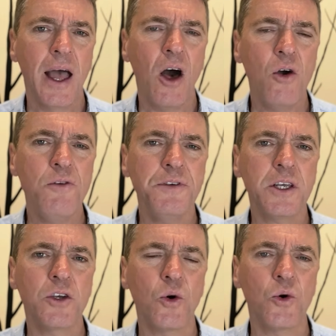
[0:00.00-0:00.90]
Over the
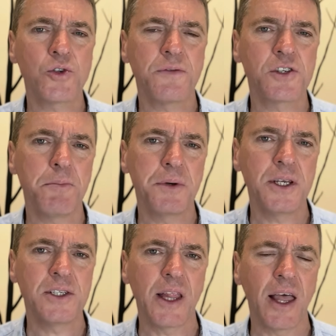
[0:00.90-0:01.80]
course of
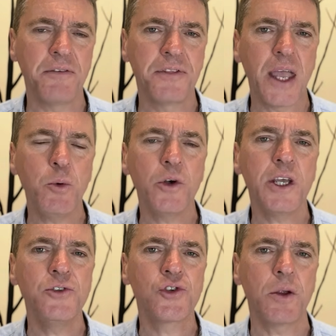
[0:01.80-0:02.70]
somebody's life, they will
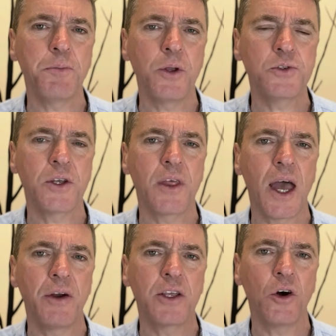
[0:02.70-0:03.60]
contribute to
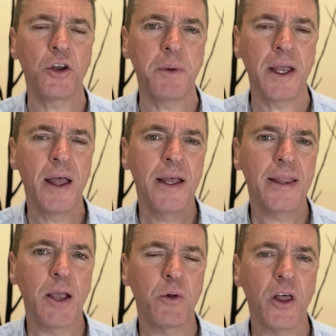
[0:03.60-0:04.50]
their economy.
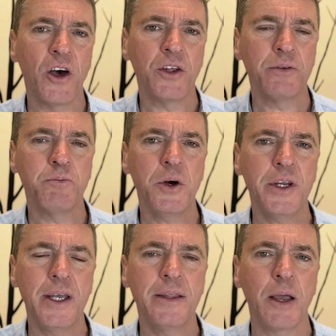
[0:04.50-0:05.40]
They will earn
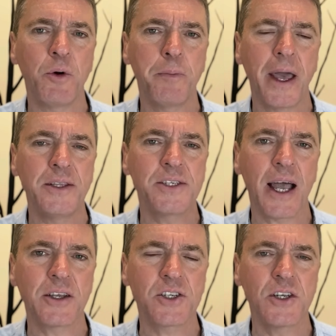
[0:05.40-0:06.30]
money, they will pay
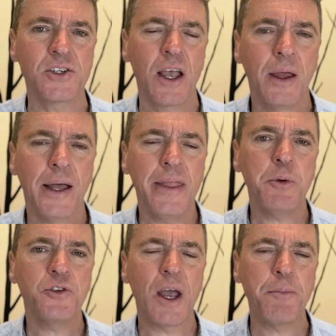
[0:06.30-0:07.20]
taxes, and they
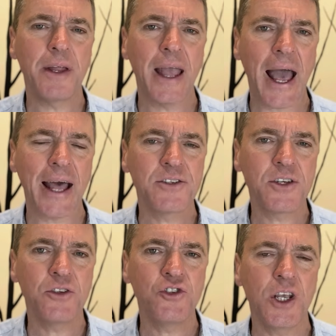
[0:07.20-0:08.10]
will generally add to
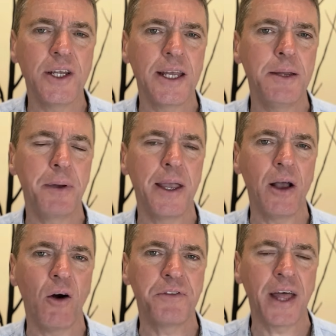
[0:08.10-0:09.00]
the
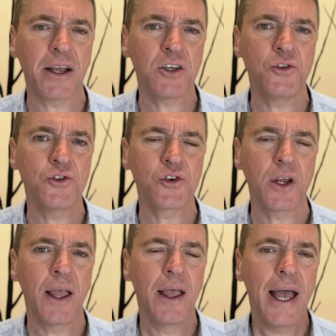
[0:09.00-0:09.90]
GDP of that
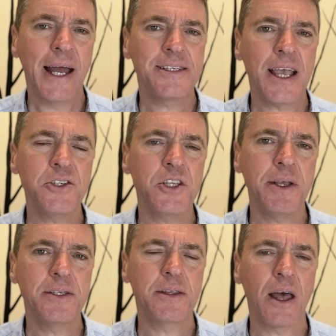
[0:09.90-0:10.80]
country. And it's
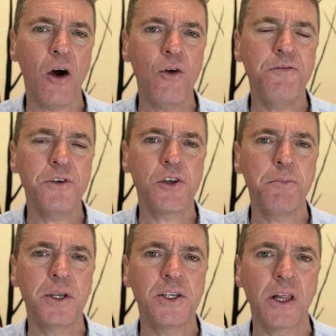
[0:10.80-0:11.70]
estimated that over
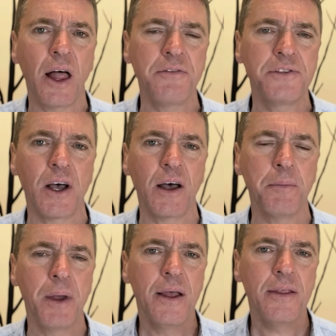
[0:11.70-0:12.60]
somebody's
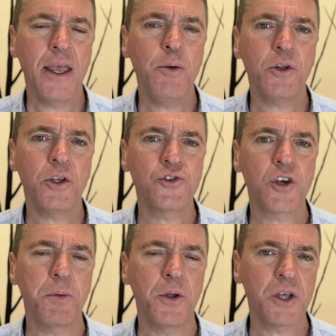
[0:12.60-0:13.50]
lifetime, they will
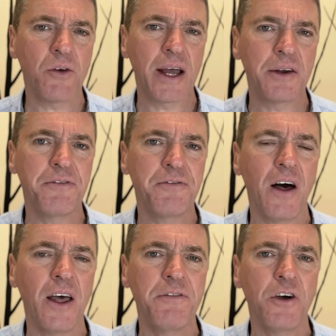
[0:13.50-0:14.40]
contribute around
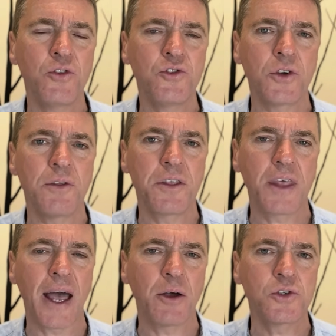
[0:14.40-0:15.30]

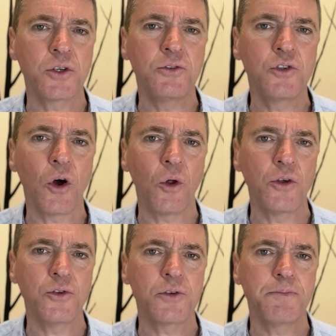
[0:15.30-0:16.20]

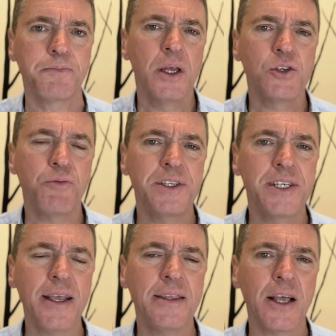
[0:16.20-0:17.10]
$500,000. So if we
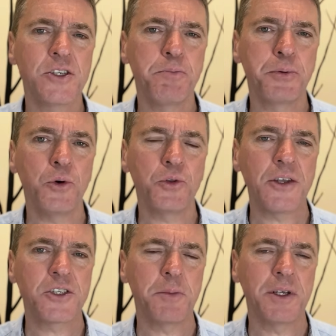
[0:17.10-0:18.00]
take that as a broad
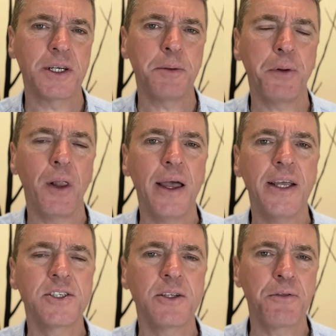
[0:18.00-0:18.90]
estimate and apply
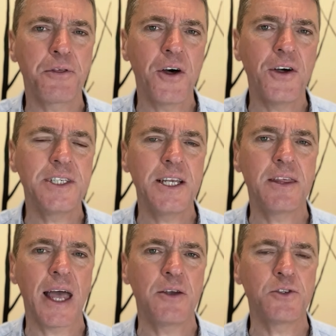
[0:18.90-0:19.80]
it to the
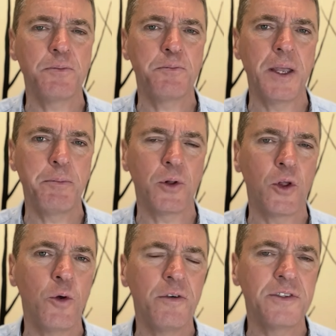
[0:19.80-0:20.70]
30,000 people
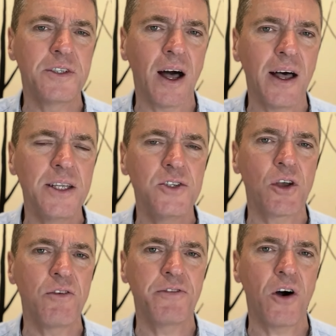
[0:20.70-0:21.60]
who have died
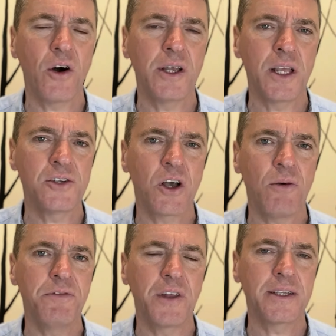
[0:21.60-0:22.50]
so far in this
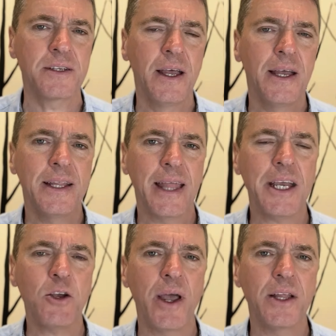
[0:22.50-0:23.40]
conflict, that
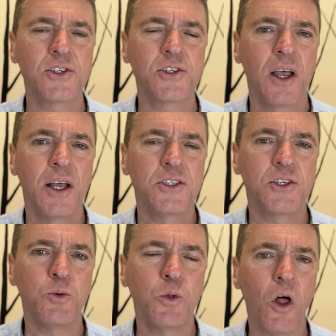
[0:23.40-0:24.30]
equates
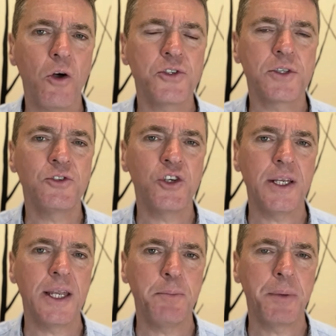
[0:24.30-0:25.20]
to lost
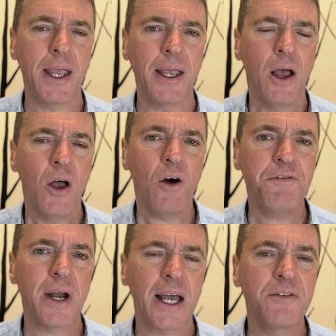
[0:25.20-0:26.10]
GDP of
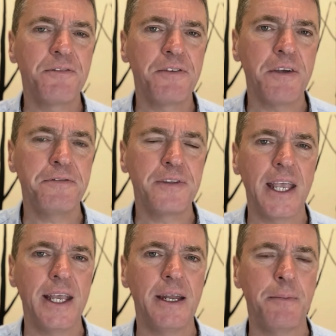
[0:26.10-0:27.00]
around
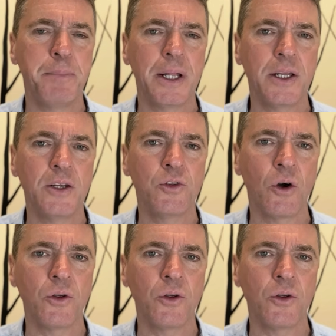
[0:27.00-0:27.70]
$15 billion.